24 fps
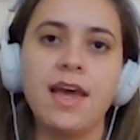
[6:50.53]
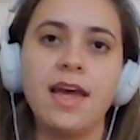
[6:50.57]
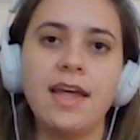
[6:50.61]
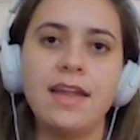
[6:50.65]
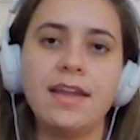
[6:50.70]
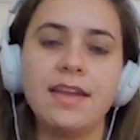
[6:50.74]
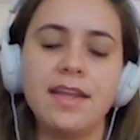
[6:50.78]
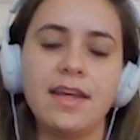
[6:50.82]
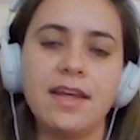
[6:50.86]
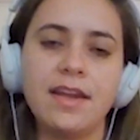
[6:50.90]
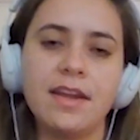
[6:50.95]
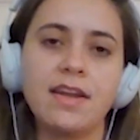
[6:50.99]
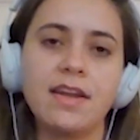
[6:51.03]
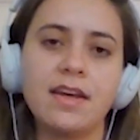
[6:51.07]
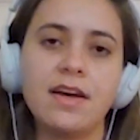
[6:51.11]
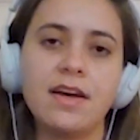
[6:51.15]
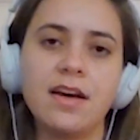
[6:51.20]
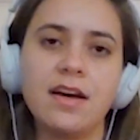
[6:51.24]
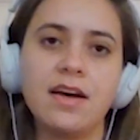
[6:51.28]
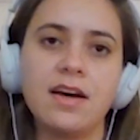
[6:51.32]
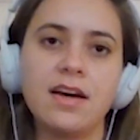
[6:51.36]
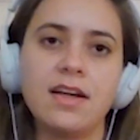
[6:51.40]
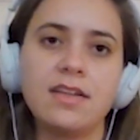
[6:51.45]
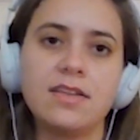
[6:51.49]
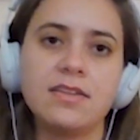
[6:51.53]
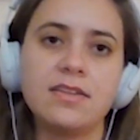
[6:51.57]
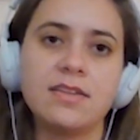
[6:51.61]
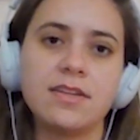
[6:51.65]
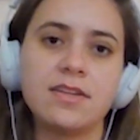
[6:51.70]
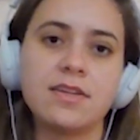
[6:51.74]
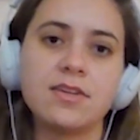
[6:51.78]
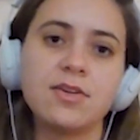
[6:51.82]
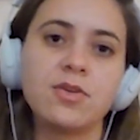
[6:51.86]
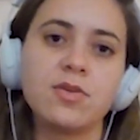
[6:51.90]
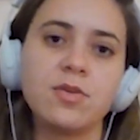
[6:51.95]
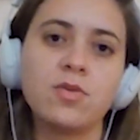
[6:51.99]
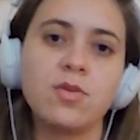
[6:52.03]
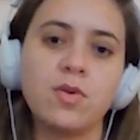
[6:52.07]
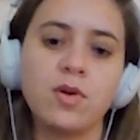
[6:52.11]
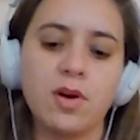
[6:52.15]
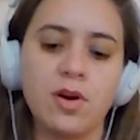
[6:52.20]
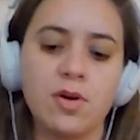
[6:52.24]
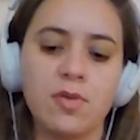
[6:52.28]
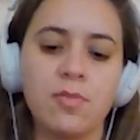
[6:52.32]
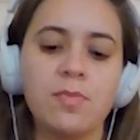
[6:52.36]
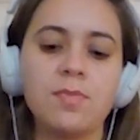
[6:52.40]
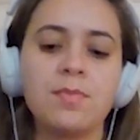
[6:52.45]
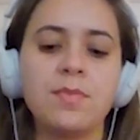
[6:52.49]
And then the girl
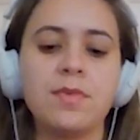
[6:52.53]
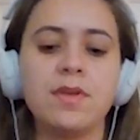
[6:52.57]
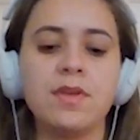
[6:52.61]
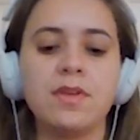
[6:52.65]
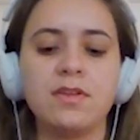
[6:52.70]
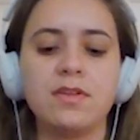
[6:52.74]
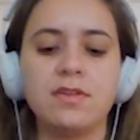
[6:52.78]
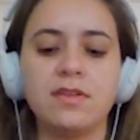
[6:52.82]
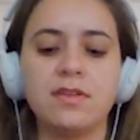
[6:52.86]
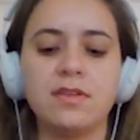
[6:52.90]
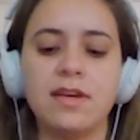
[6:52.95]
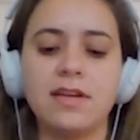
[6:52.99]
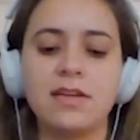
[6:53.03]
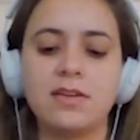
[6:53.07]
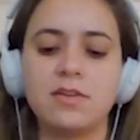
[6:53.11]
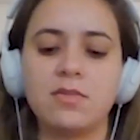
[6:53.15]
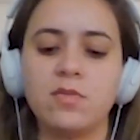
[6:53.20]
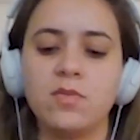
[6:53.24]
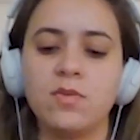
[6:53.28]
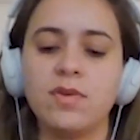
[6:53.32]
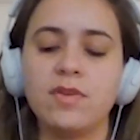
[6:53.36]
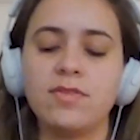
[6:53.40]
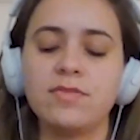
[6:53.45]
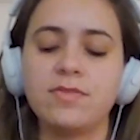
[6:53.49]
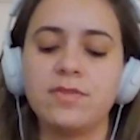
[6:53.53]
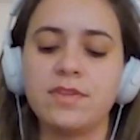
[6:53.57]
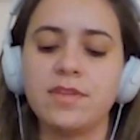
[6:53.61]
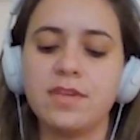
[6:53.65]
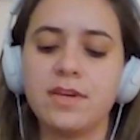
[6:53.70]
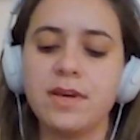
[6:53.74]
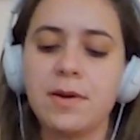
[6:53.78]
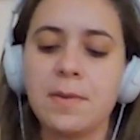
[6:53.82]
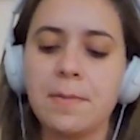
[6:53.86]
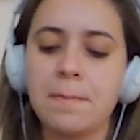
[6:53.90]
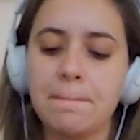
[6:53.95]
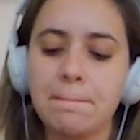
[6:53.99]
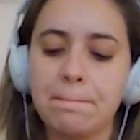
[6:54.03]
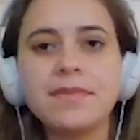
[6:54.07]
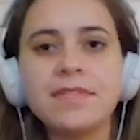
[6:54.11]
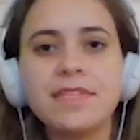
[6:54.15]
helped me like with the